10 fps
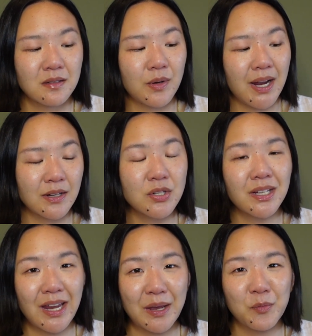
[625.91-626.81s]
So I actually
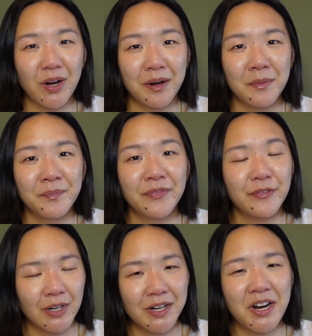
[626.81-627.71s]
can wear
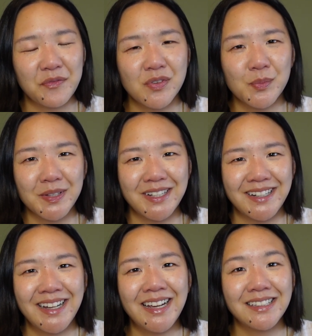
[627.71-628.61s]
very
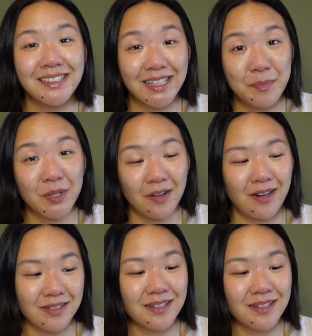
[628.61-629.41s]
comfortably lip gloss,